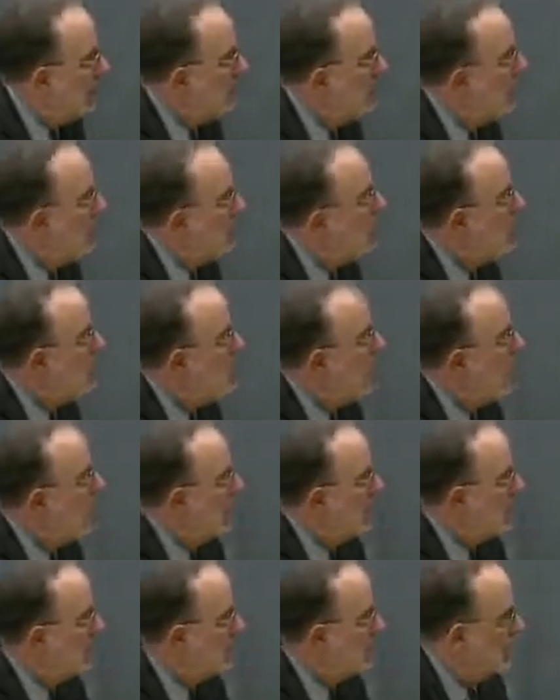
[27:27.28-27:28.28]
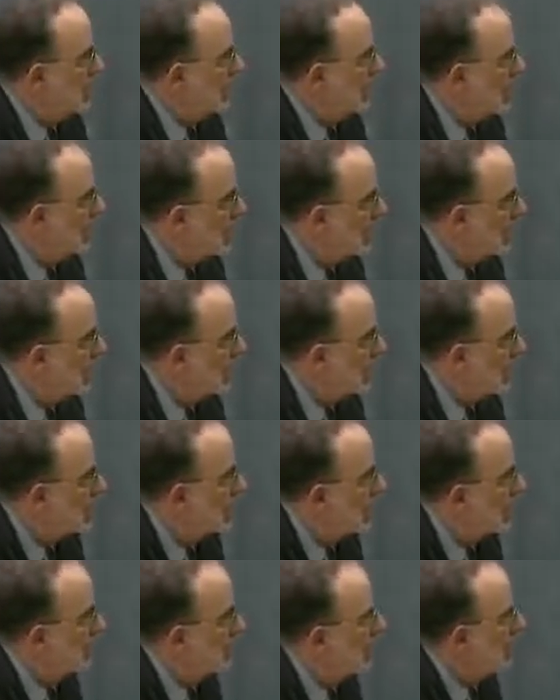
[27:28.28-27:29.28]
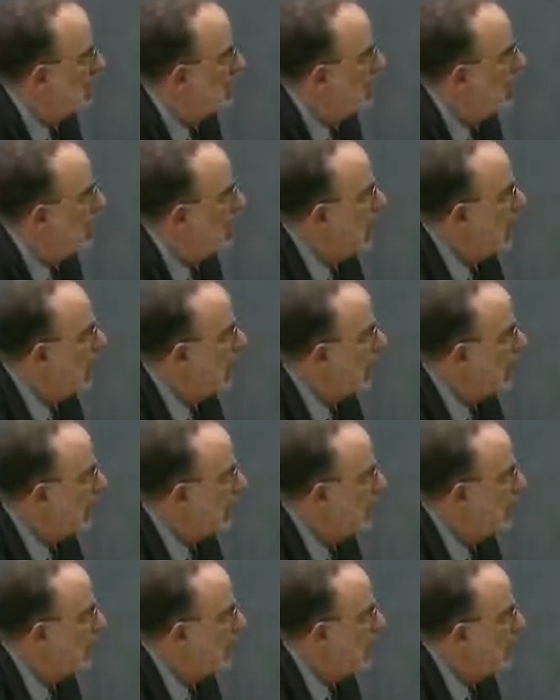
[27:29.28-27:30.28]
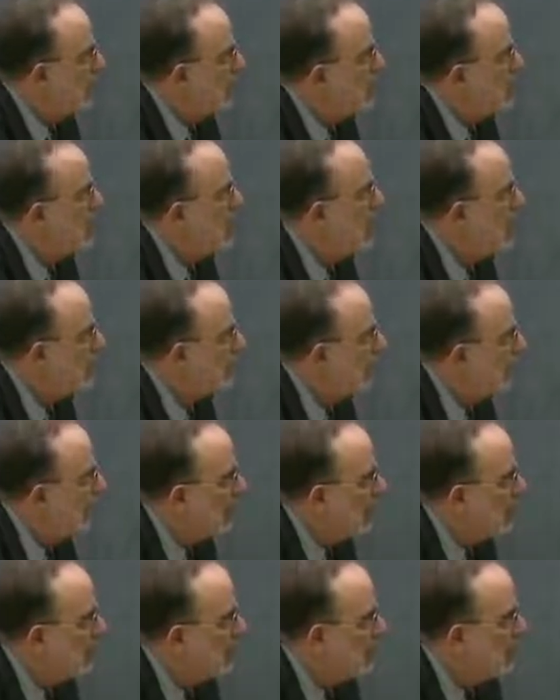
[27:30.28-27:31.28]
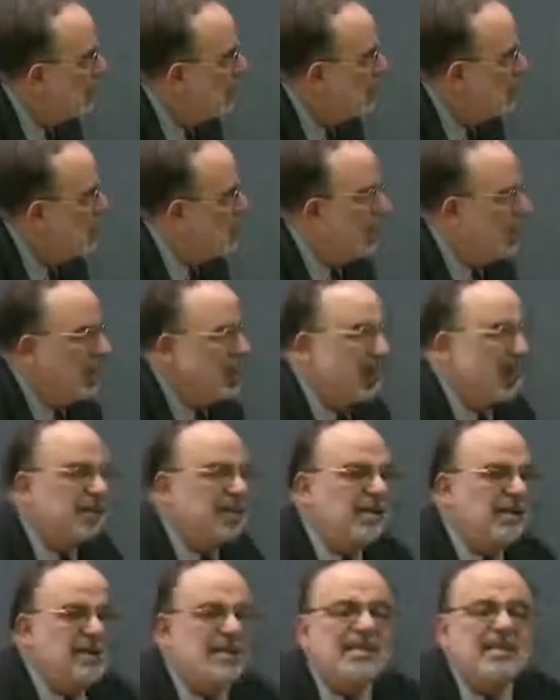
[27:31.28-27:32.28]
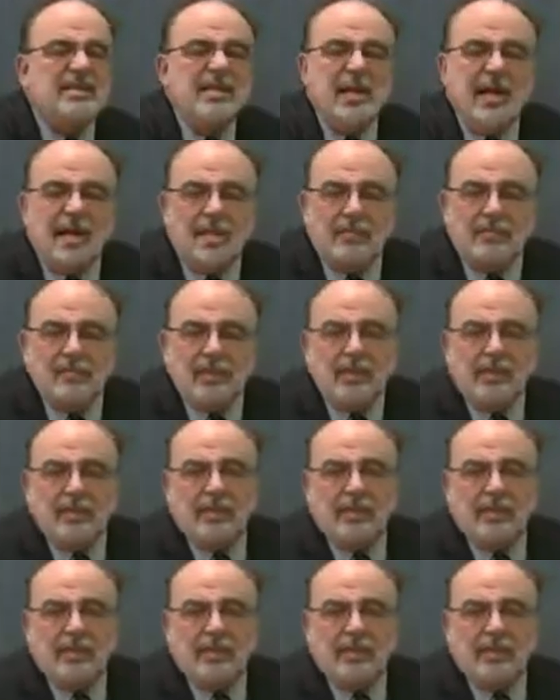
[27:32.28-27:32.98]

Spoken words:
New Art about how to make plays at this time.